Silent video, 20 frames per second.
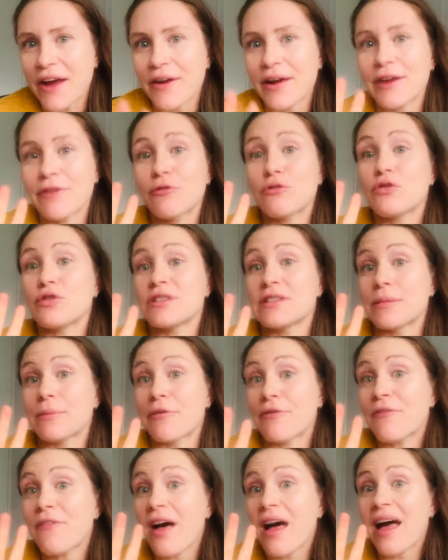And of course, number
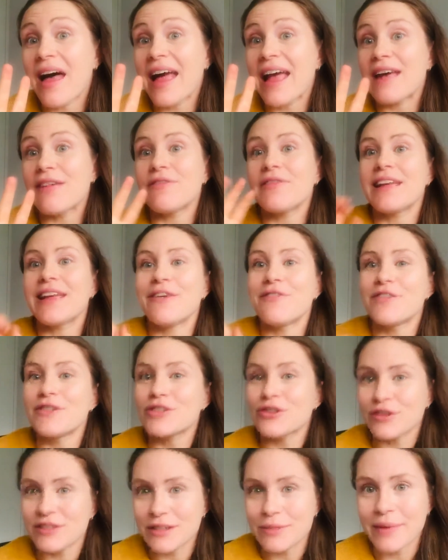five, if it's
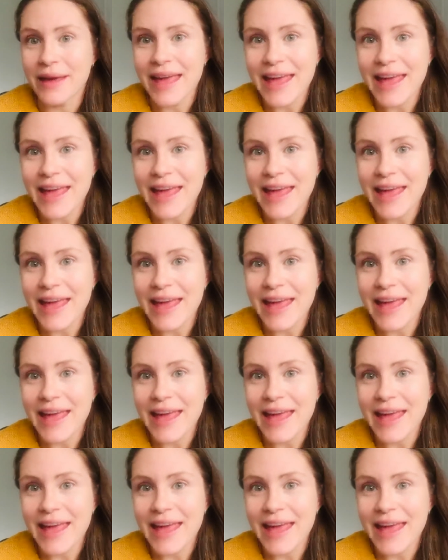got some